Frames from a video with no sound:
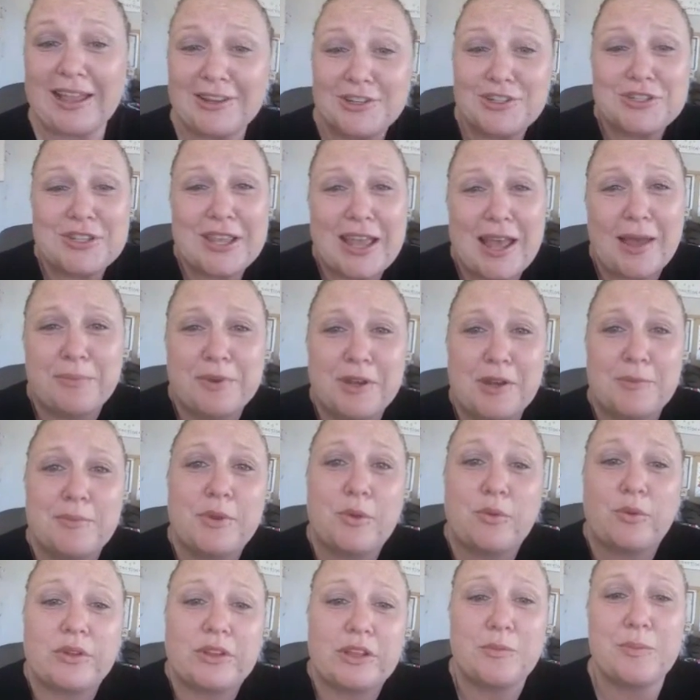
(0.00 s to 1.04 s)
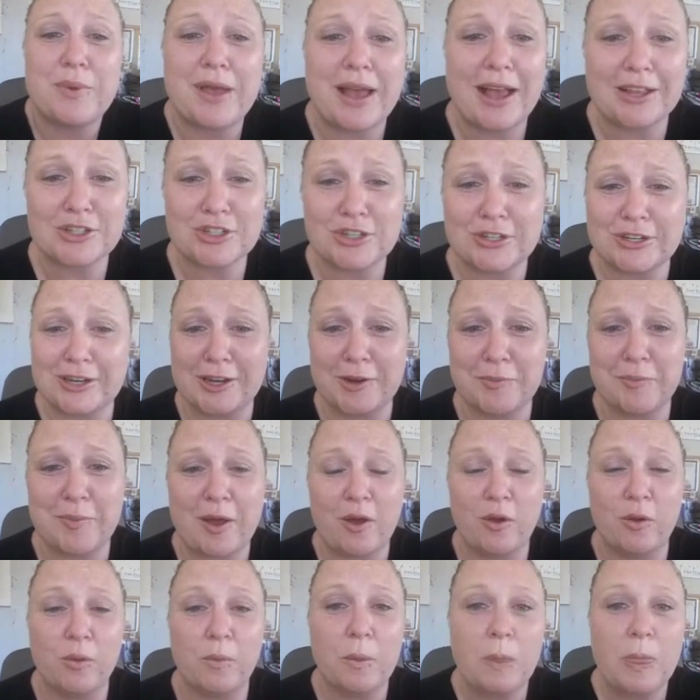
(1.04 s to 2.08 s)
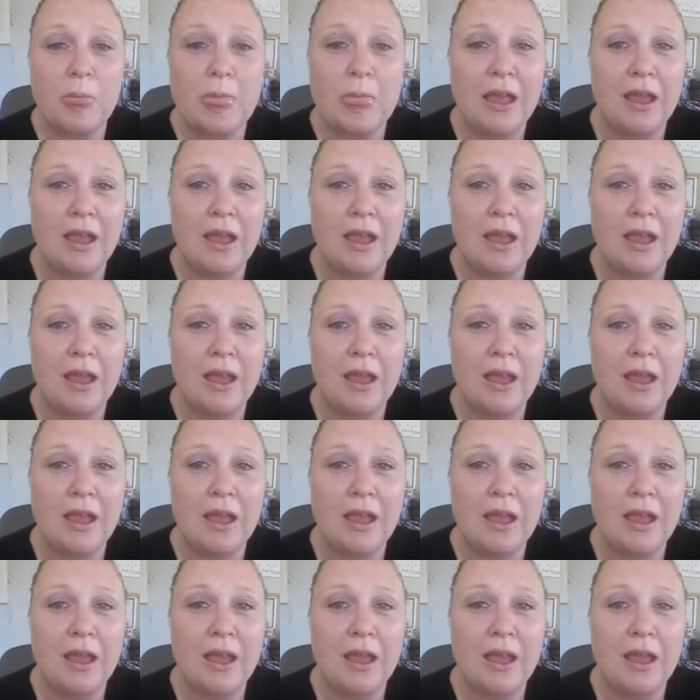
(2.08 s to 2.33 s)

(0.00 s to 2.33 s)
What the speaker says: I just happen to be really passionate about